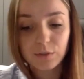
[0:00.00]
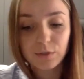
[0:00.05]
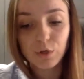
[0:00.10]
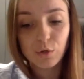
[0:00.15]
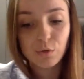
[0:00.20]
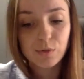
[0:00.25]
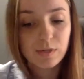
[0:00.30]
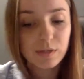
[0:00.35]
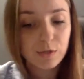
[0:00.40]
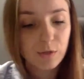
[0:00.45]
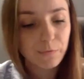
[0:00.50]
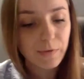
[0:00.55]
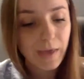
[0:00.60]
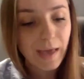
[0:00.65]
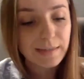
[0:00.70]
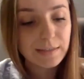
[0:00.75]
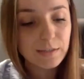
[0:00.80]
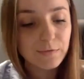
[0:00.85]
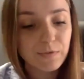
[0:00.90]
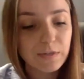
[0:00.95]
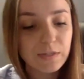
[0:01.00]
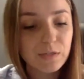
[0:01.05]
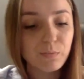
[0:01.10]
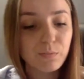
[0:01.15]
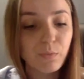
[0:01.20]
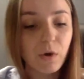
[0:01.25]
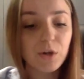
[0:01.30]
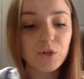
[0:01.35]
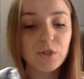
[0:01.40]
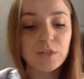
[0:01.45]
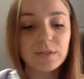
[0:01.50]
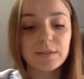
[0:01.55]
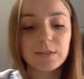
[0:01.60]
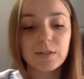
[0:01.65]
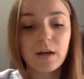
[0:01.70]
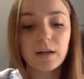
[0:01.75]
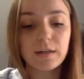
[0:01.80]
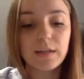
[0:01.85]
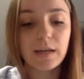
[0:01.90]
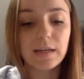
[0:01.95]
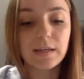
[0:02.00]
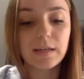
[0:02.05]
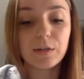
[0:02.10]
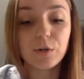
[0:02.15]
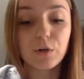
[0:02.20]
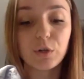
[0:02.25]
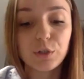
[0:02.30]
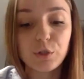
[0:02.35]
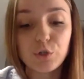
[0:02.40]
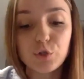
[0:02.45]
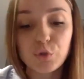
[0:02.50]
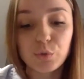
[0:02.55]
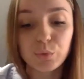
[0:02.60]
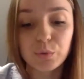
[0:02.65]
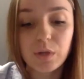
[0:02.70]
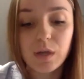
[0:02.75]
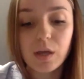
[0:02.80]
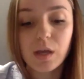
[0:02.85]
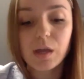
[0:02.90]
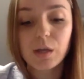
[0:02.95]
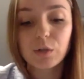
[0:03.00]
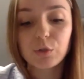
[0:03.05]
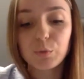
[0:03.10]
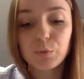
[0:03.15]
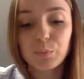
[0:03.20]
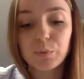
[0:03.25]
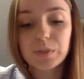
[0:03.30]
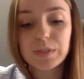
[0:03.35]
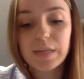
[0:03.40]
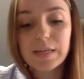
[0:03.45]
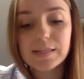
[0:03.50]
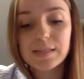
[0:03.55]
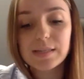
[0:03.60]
Dozens of activists marched in Tirana in early June to protest